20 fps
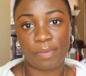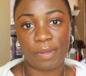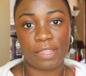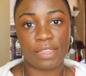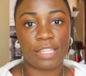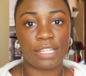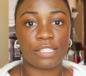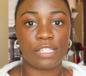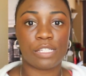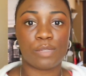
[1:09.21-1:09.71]

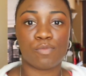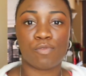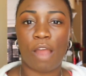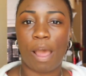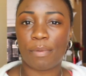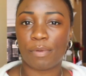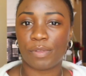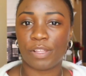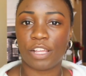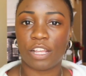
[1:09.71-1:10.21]
but this is
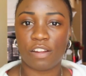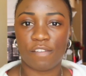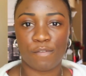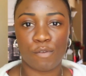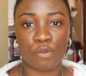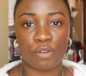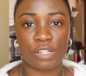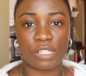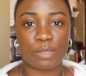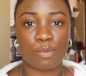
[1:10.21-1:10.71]
probably going to
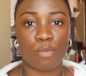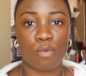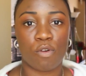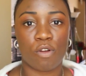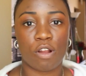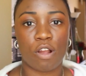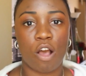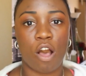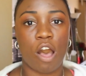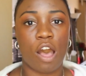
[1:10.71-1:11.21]
focus
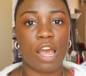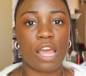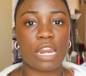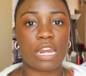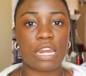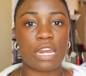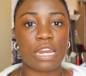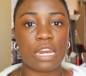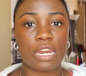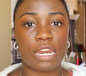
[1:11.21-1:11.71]
more
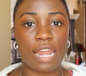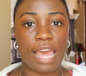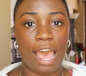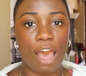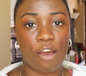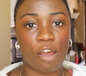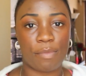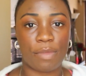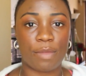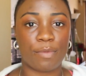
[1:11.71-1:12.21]
on
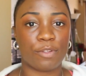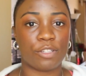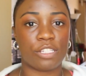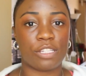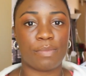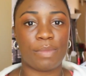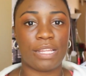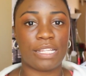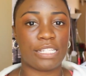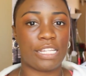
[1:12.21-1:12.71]
how I'm able
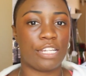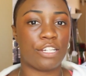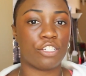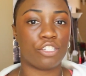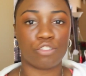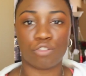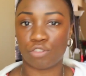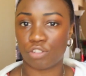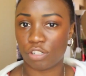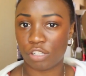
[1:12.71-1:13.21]
to maintain a
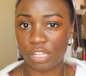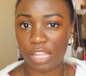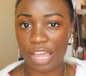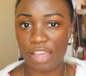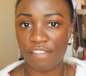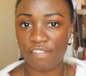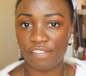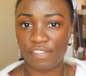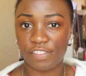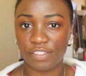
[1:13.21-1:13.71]
social
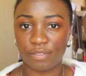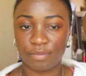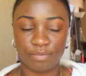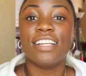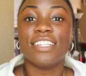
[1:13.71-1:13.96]
life.